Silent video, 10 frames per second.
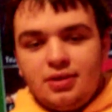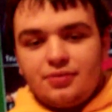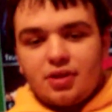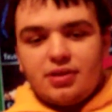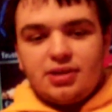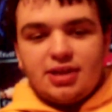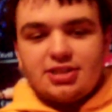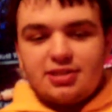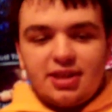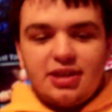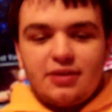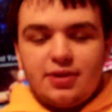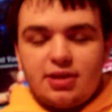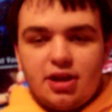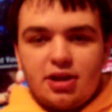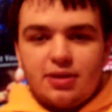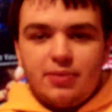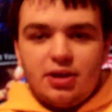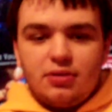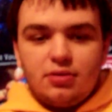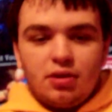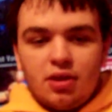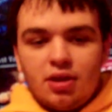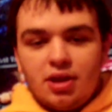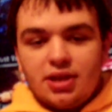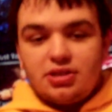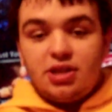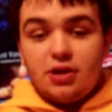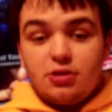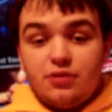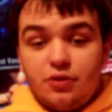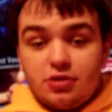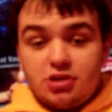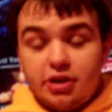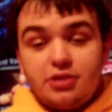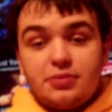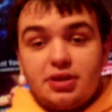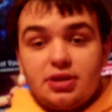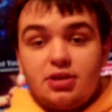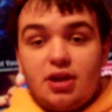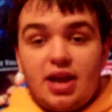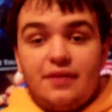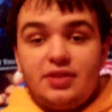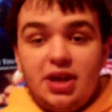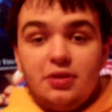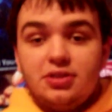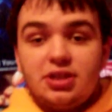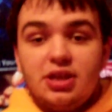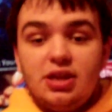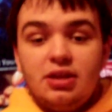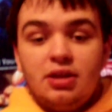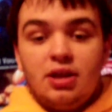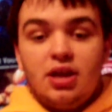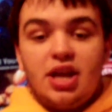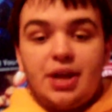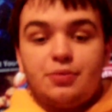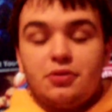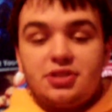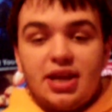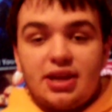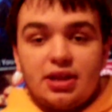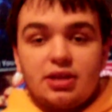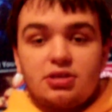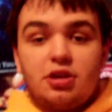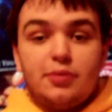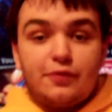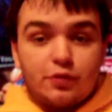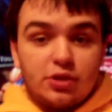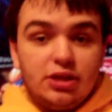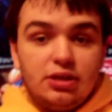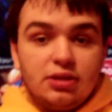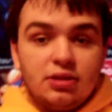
And the next thing I want to talk about is Gears of War Judgment. It's going to have DLC April 2nd. It's going to be free.